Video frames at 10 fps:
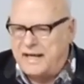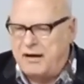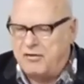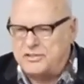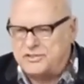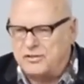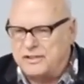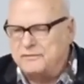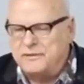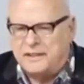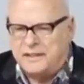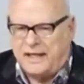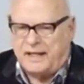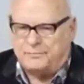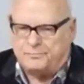Arizona
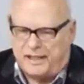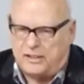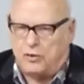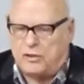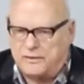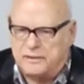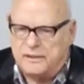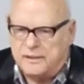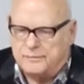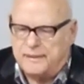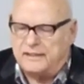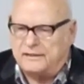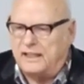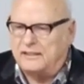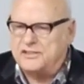and paid a quarter million
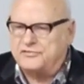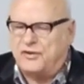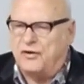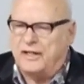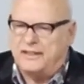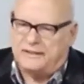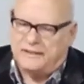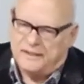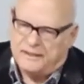dollars for it and